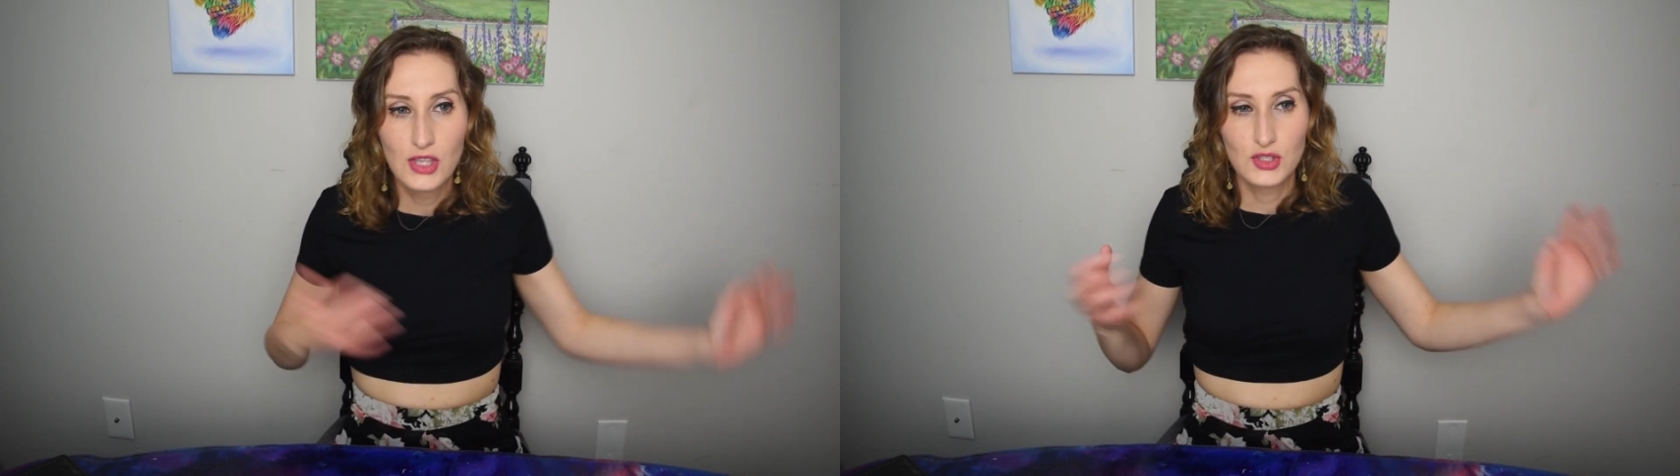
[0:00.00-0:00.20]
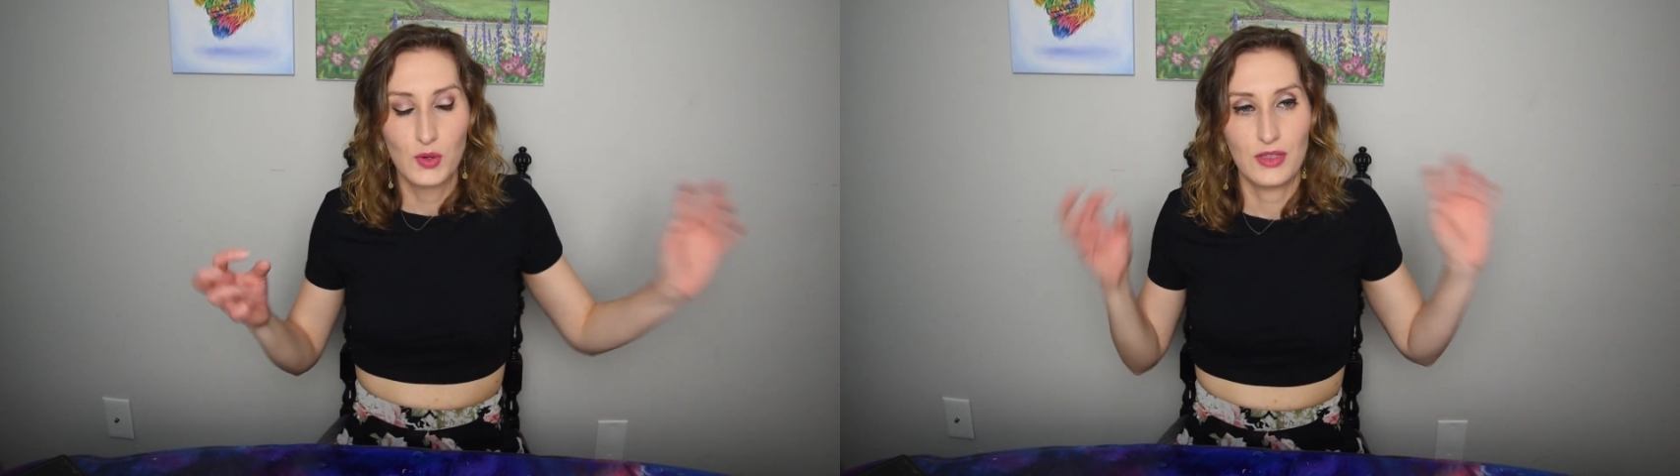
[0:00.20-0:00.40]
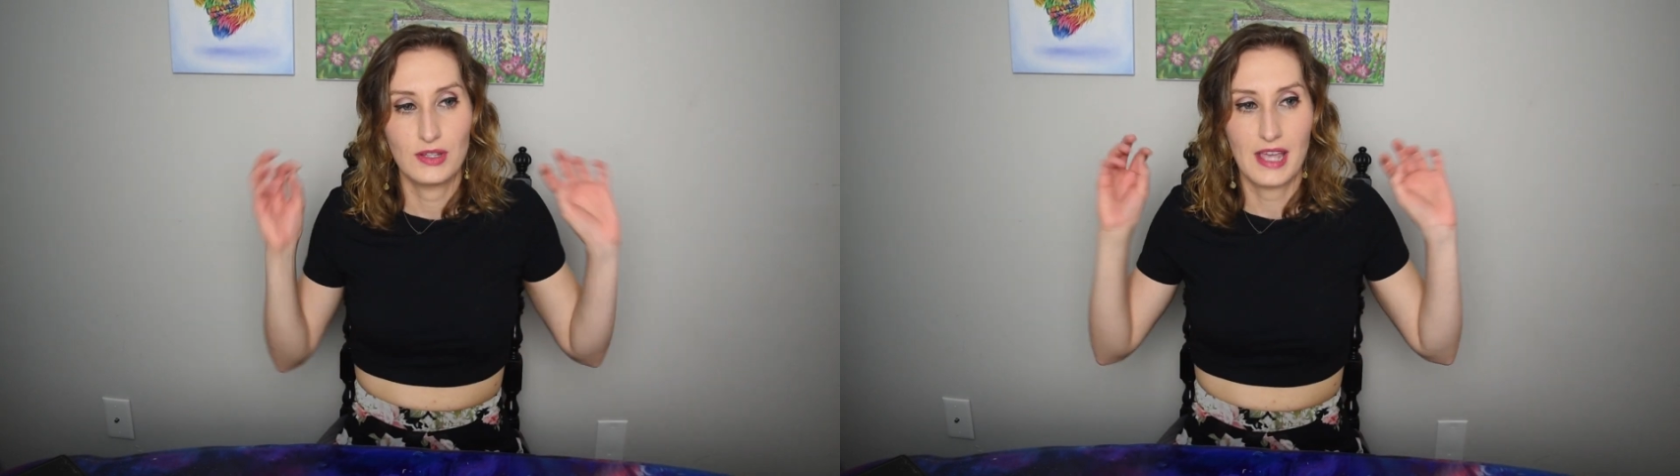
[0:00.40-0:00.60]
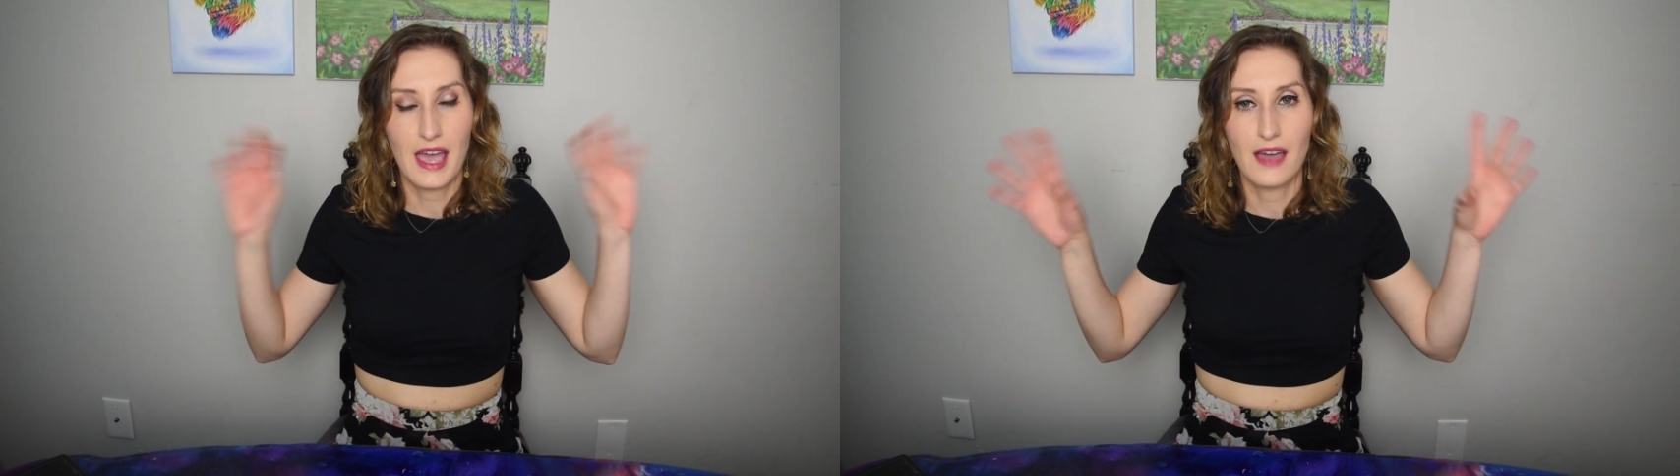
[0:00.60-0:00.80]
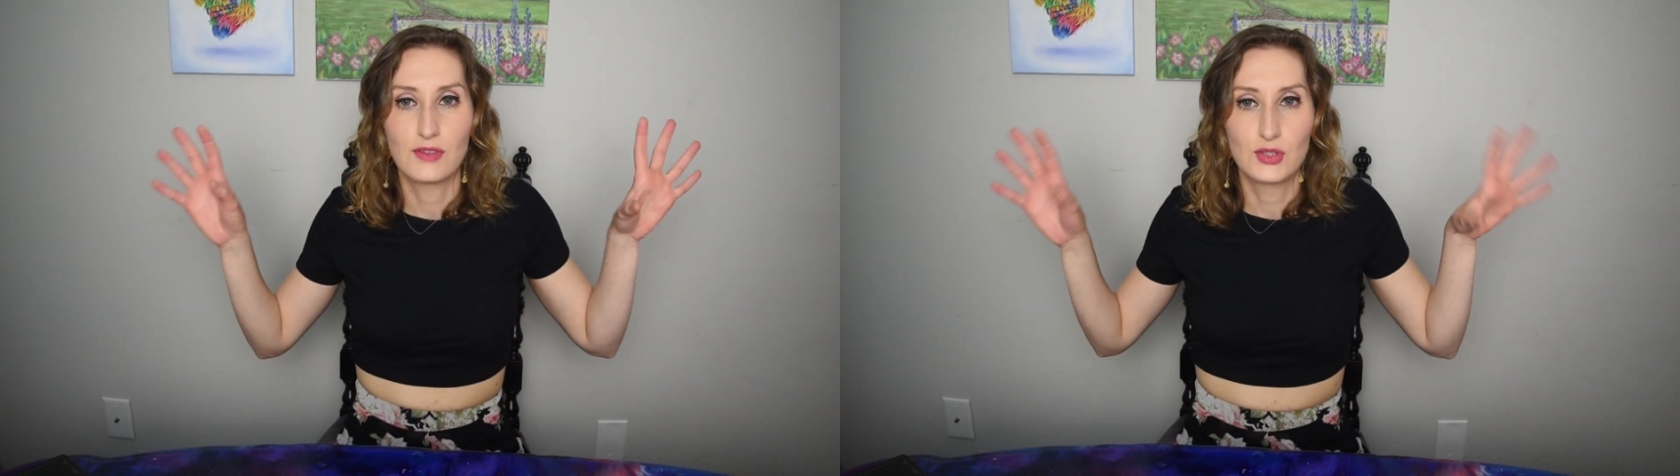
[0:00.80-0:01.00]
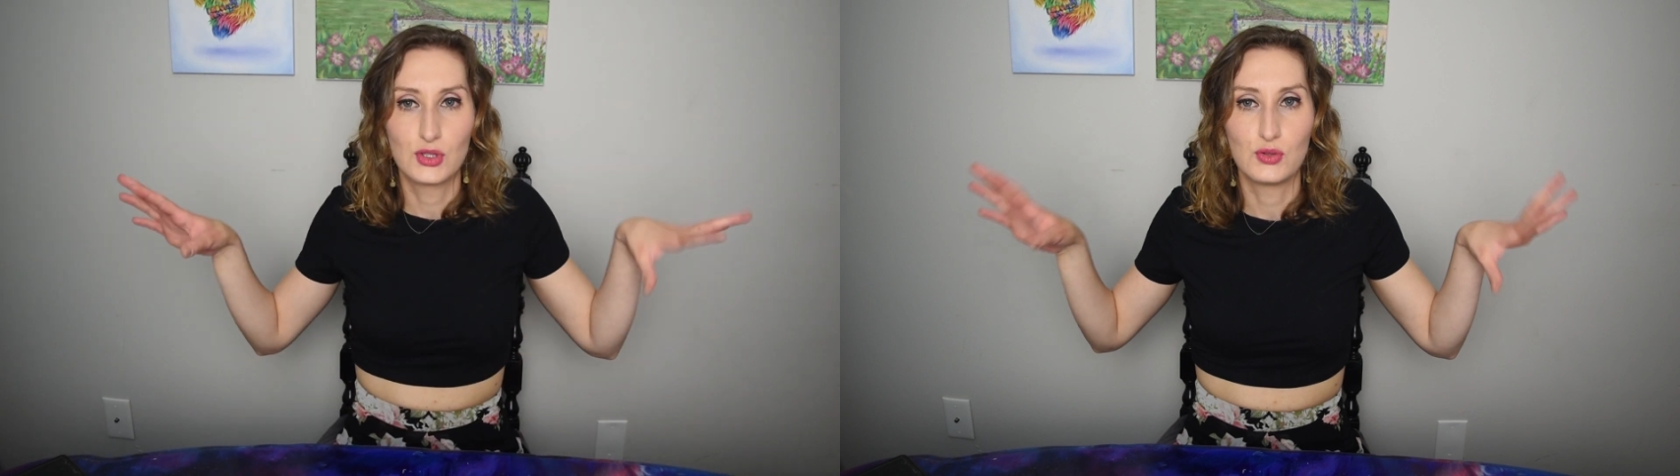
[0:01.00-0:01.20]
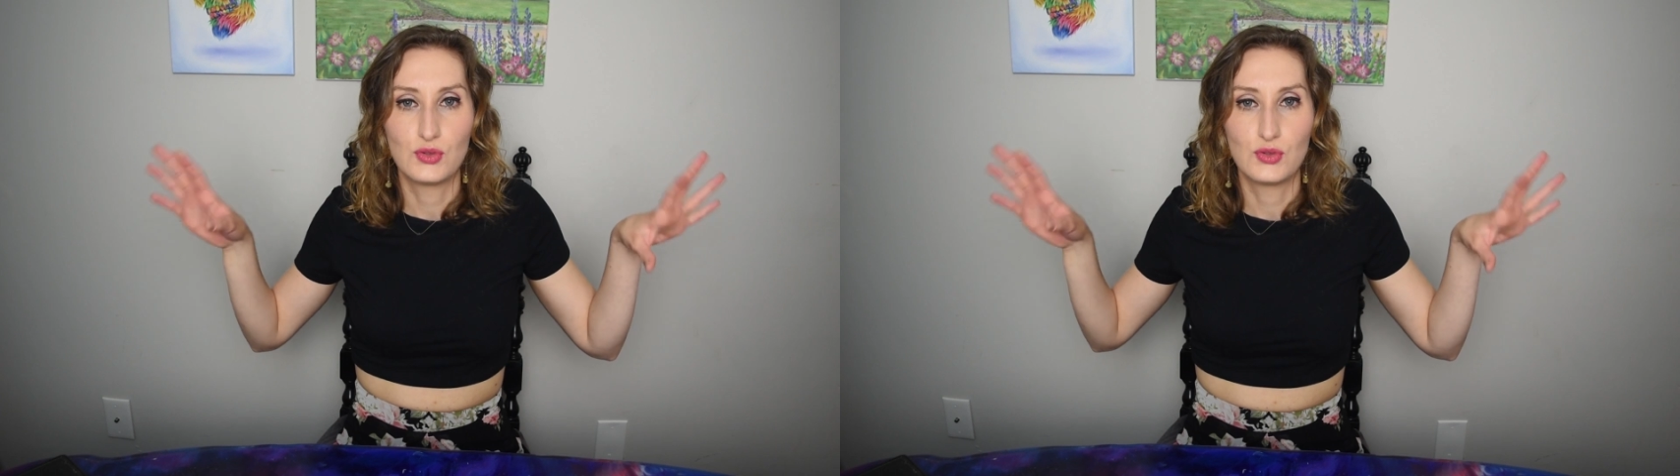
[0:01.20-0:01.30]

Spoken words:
so I thought to have the two